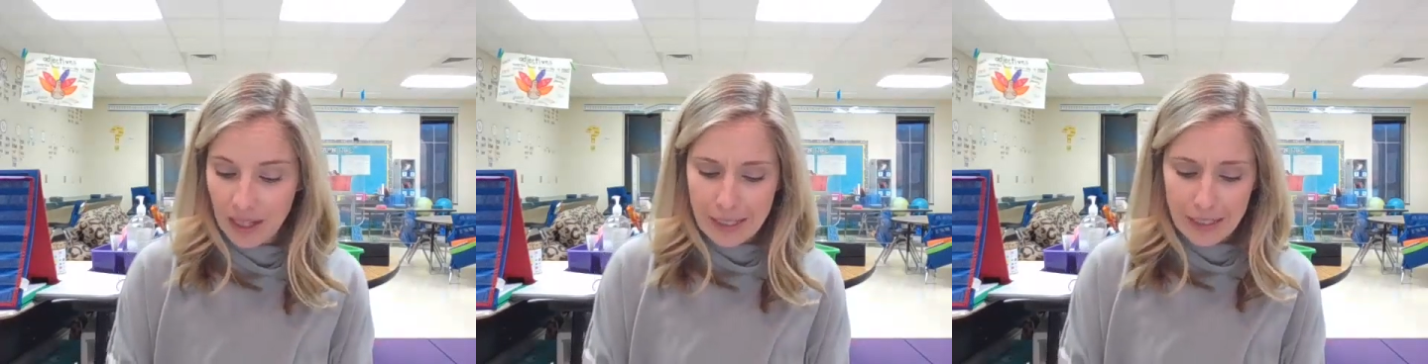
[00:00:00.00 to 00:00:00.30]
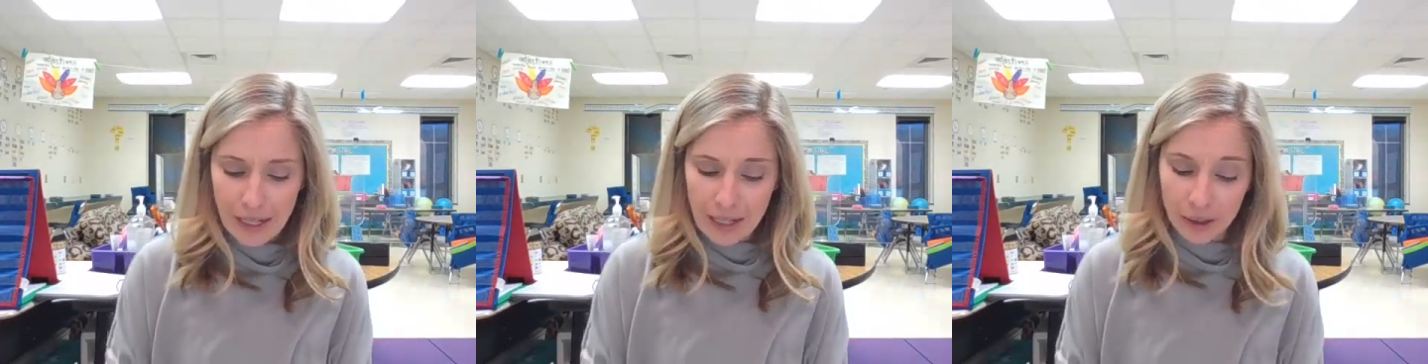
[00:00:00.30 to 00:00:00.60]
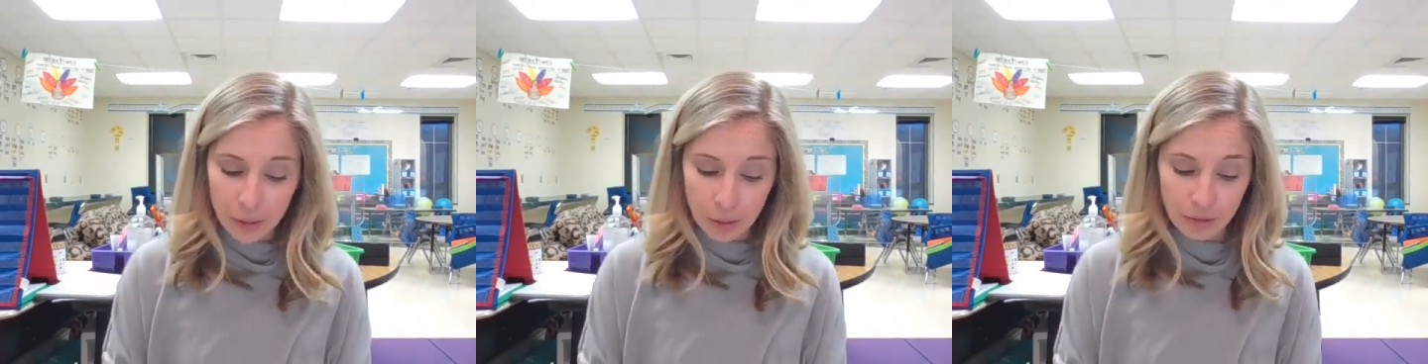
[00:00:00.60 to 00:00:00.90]
He did
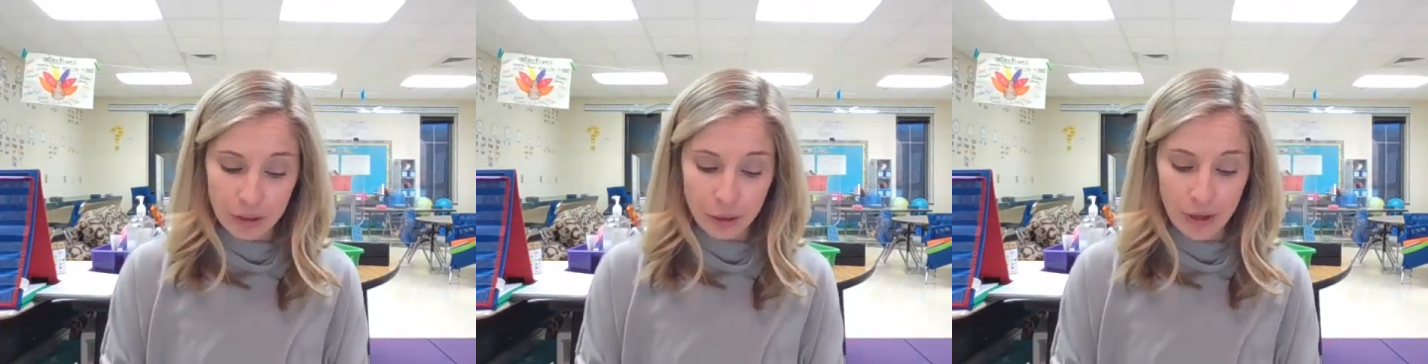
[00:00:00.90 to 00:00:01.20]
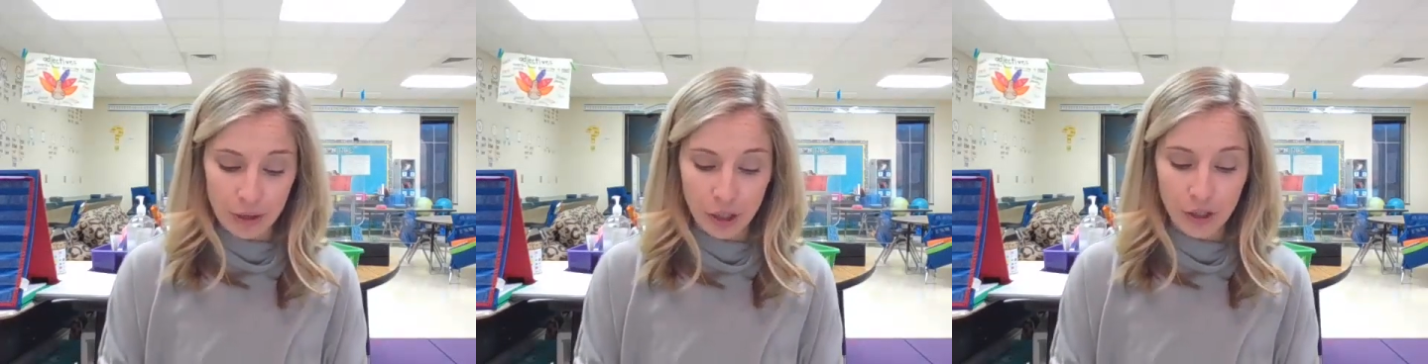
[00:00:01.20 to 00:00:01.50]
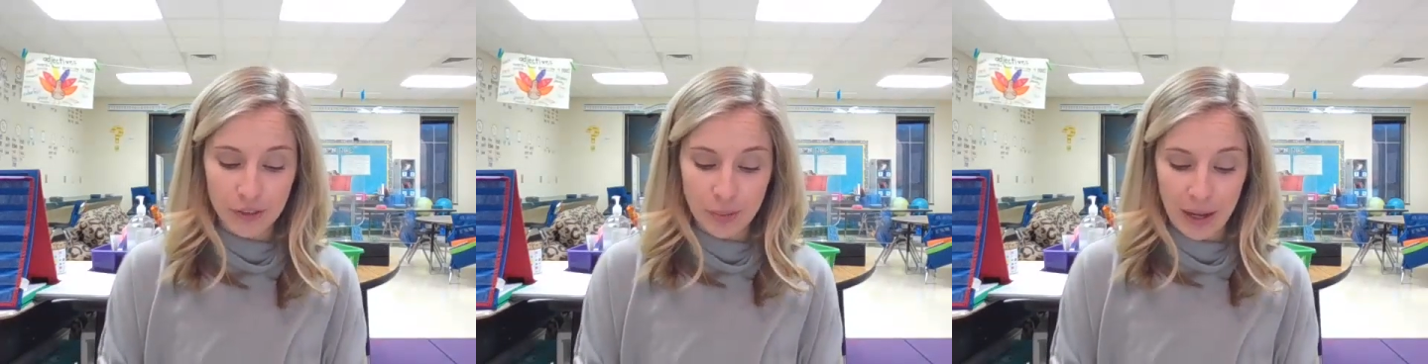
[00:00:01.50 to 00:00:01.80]
not hear the refrigerator
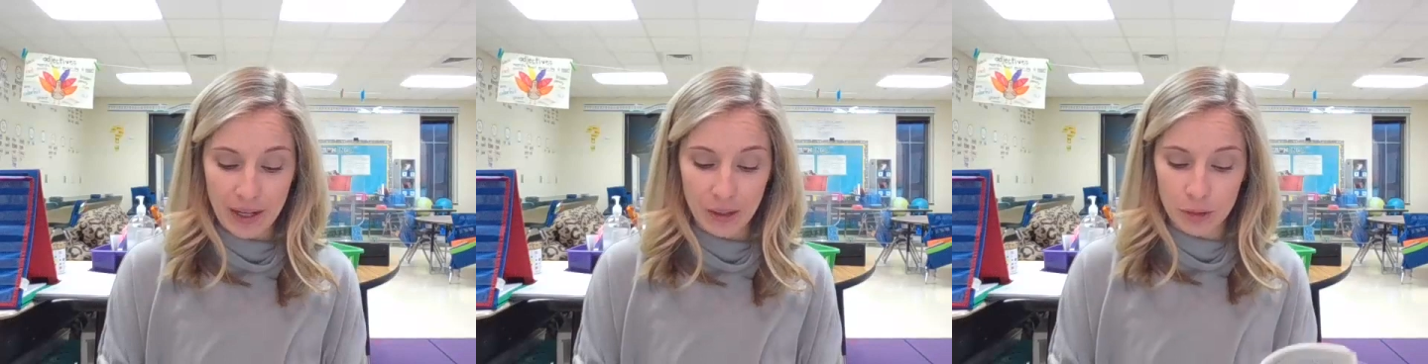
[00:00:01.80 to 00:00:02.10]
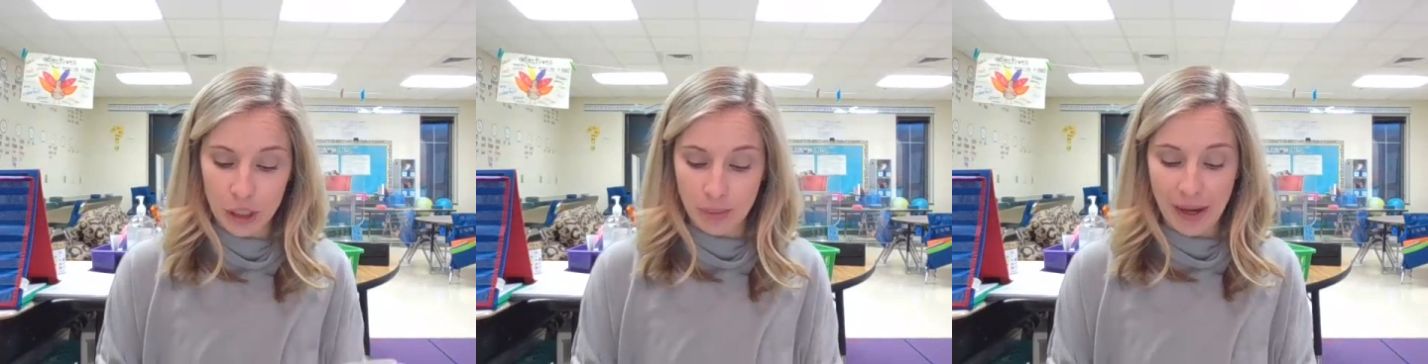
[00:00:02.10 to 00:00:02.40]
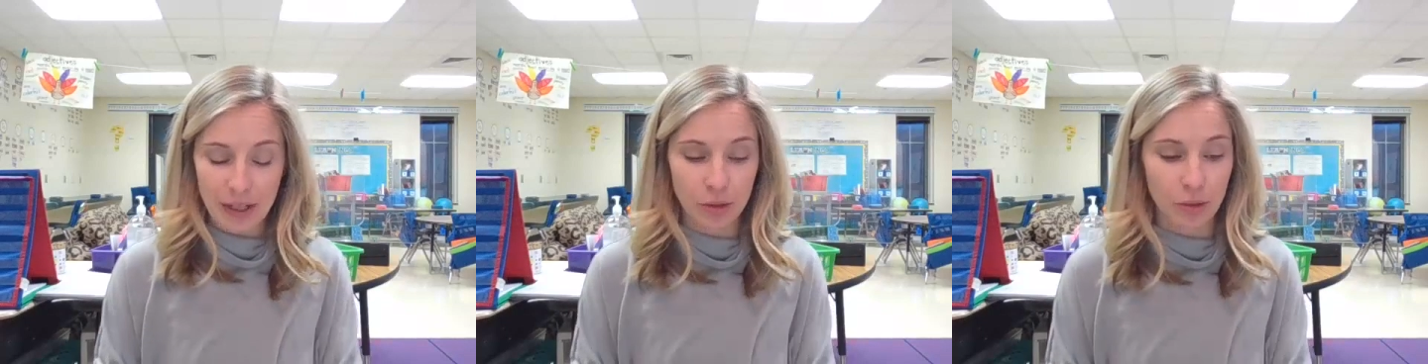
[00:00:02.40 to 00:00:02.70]
serviceman come to the
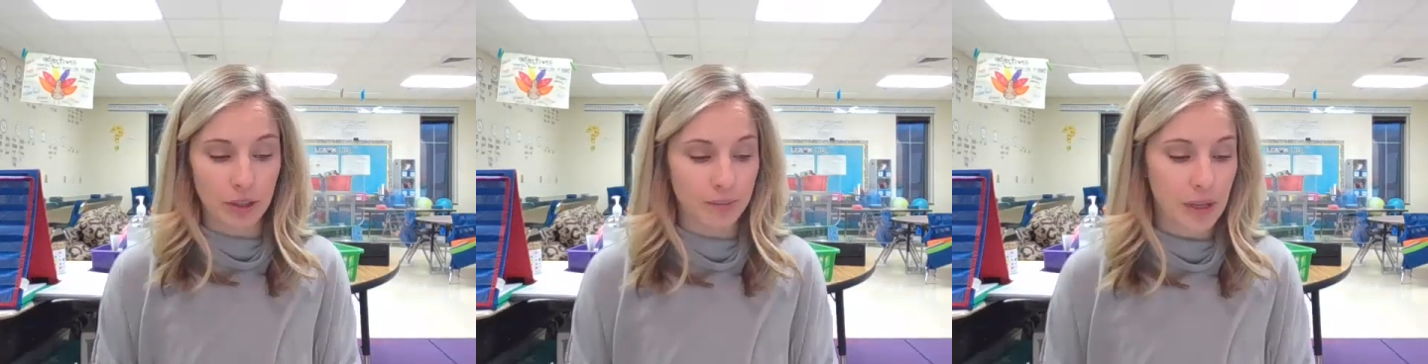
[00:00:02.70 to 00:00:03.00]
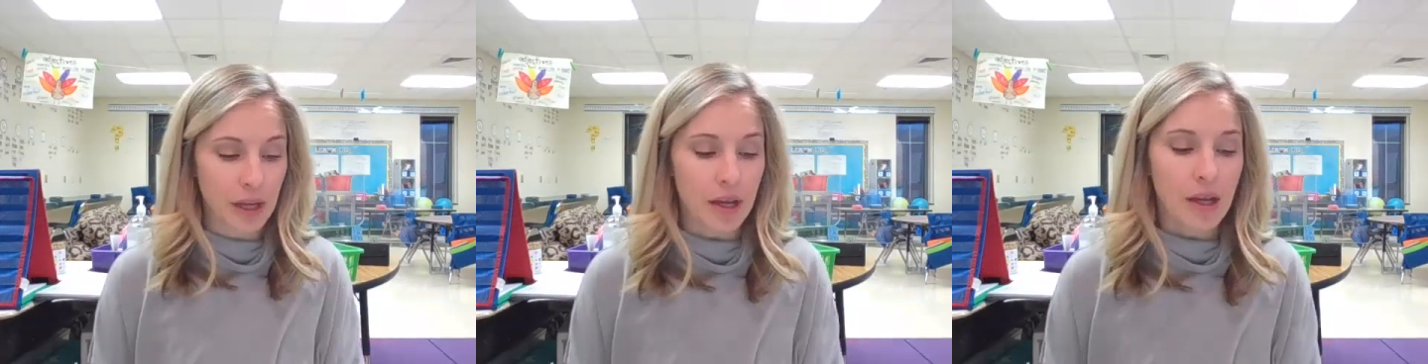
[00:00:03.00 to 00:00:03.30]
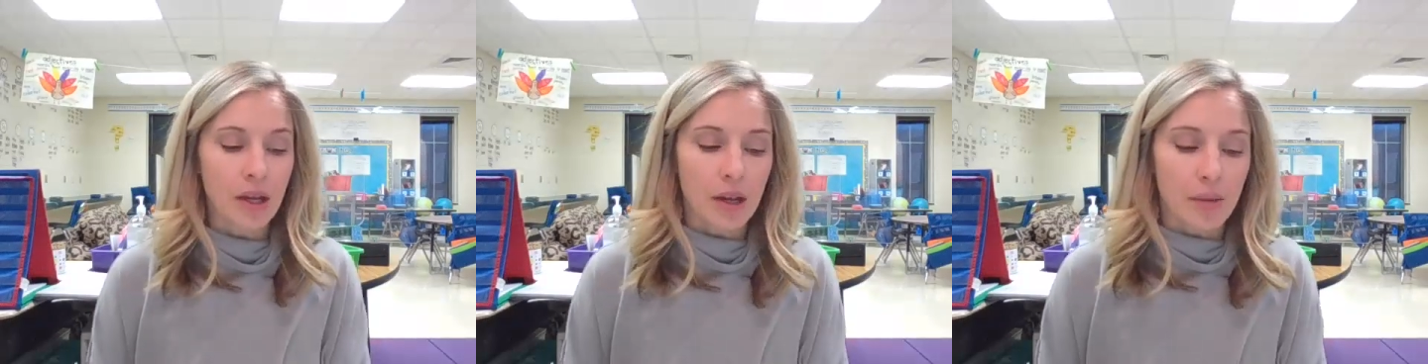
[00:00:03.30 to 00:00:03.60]
back door.
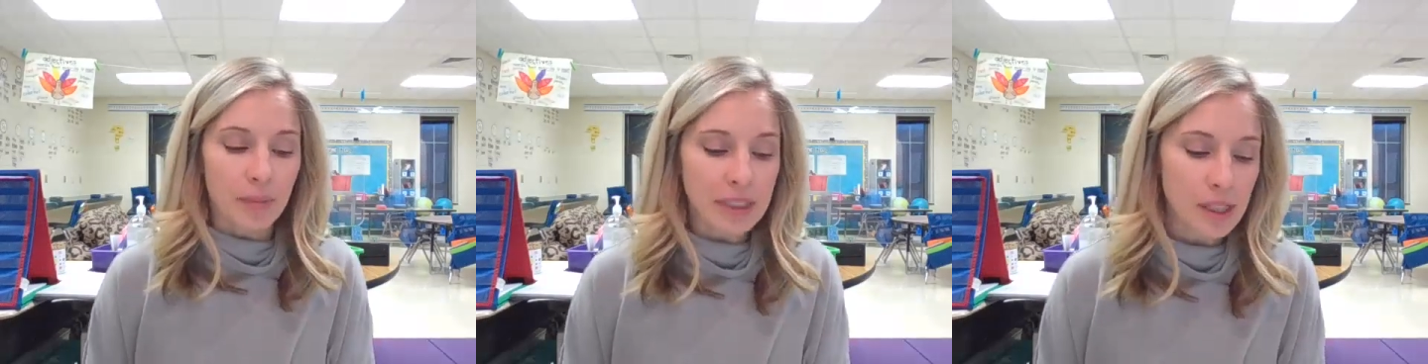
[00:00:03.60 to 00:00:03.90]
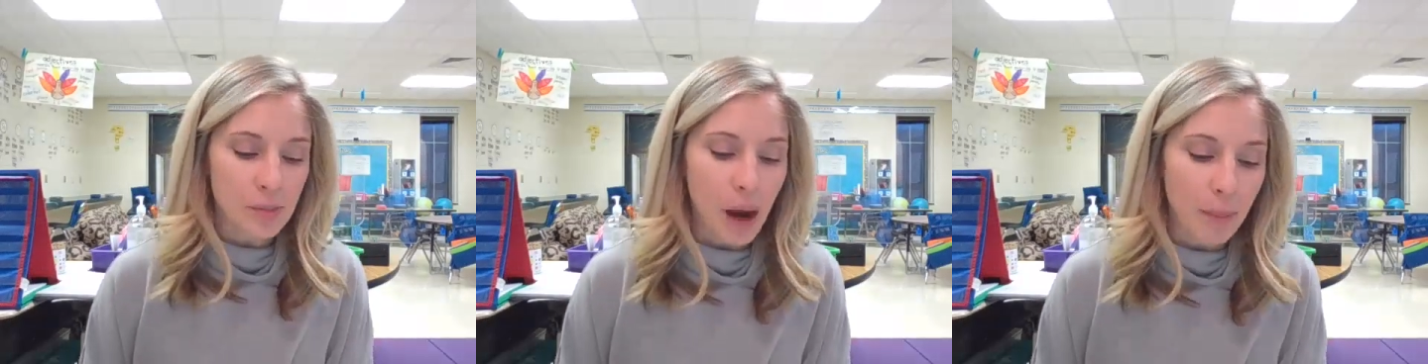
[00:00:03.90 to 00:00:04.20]
Mrs.